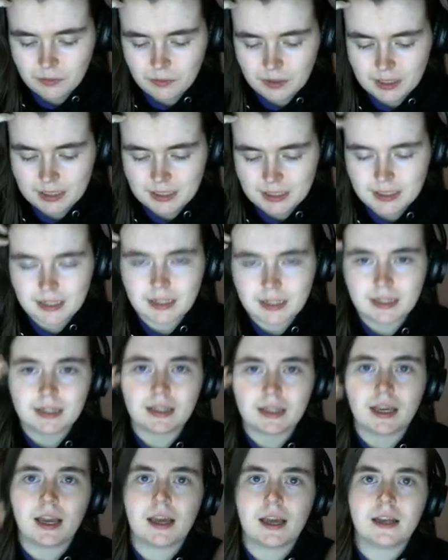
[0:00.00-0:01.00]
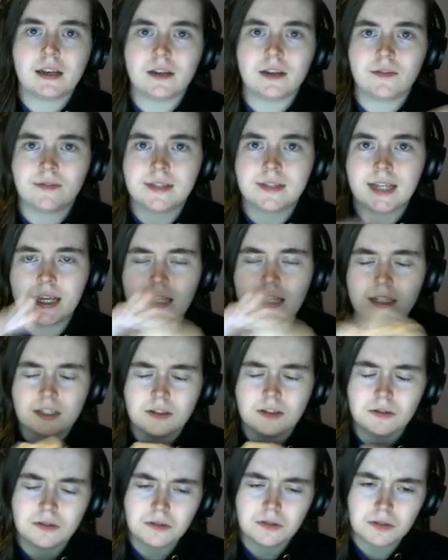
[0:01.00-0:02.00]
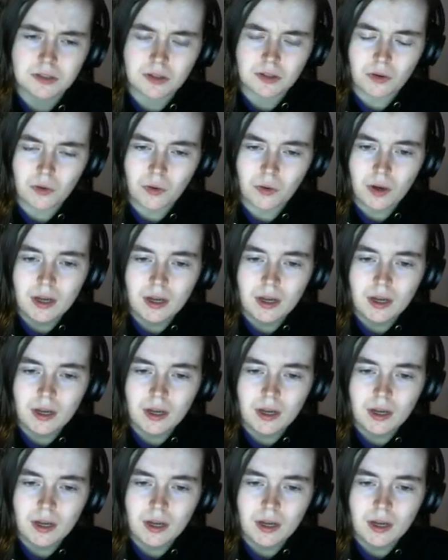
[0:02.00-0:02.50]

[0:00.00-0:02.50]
was the end of day 2. So